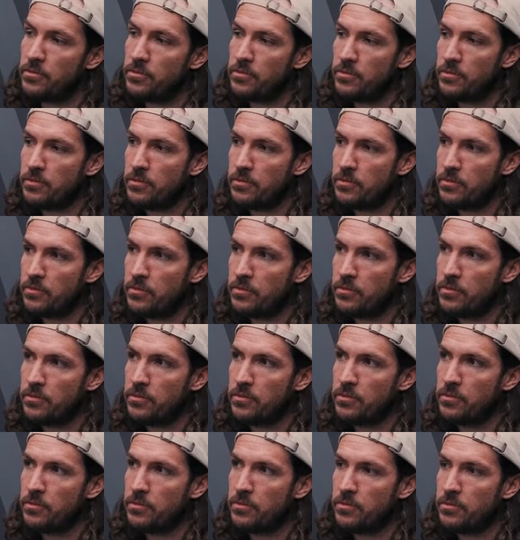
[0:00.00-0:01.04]

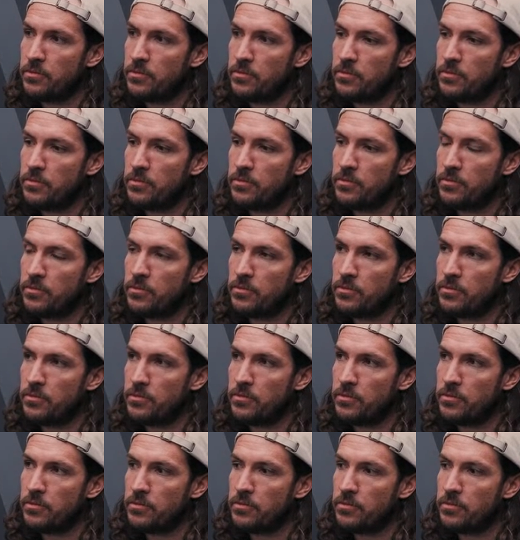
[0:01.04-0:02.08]

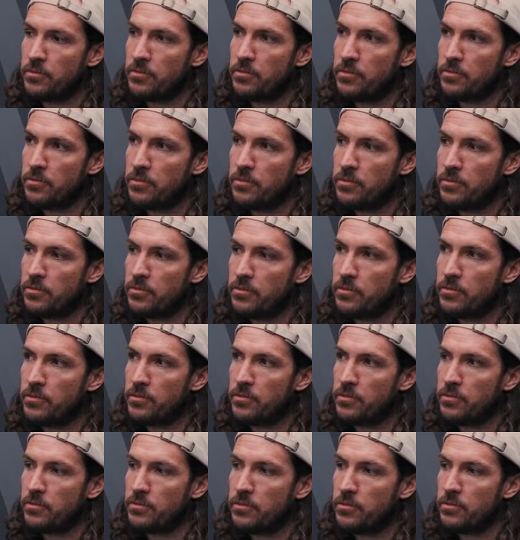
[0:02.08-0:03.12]
(not speaking)